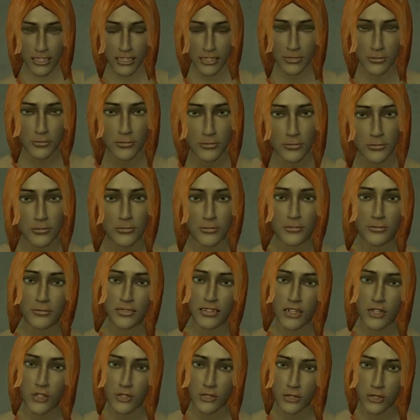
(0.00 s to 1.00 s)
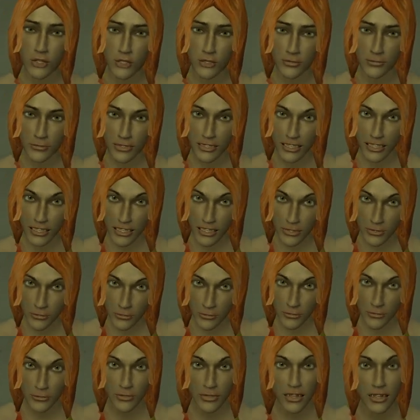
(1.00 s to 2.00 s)
E? You know
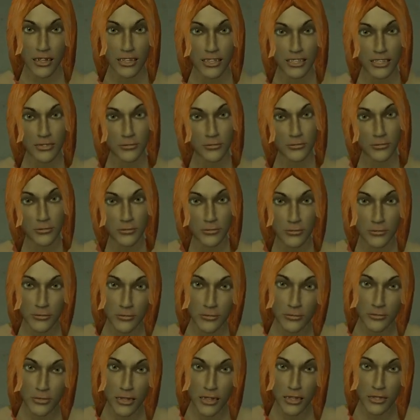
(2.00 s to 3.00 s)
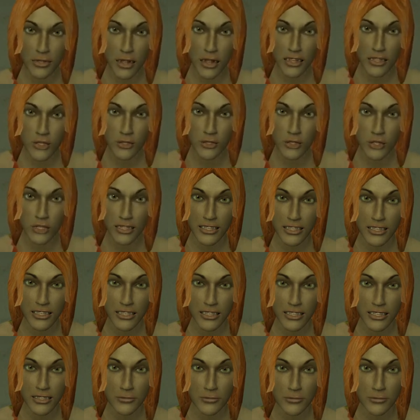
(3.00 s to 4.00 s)
E? I... How do you know E?